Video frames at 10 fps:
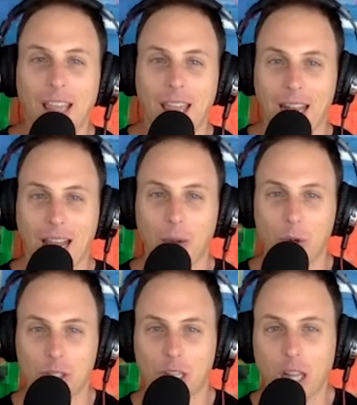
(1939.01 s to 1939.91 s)
and I
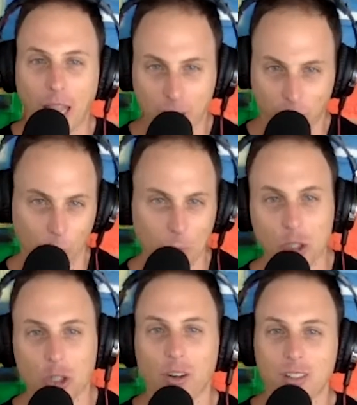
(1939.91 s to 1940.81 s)
would collect from
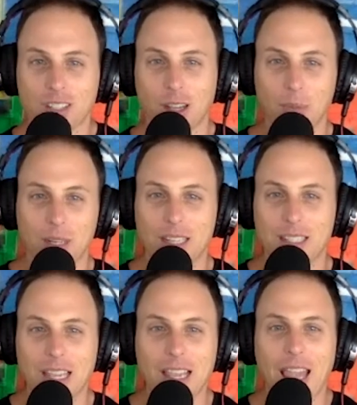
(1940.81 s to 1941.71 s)
insurance companies.